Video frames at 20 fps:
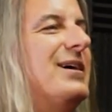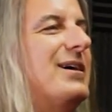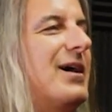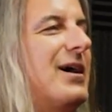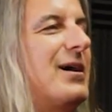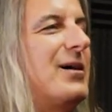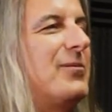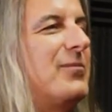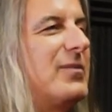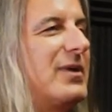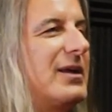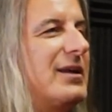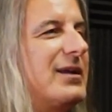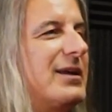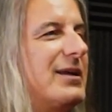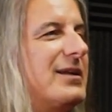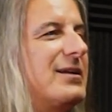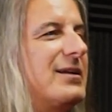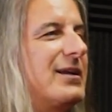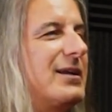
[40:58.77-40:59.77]
um, in,
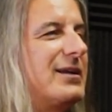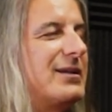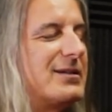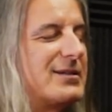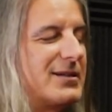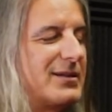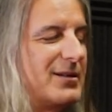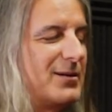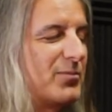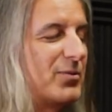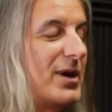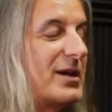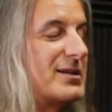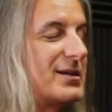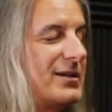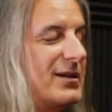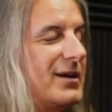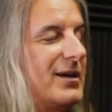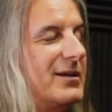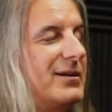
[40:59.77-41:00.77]
in, into the
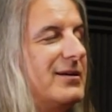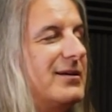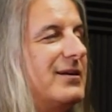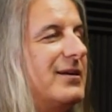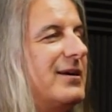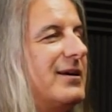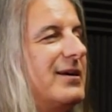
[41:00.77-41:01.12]
present and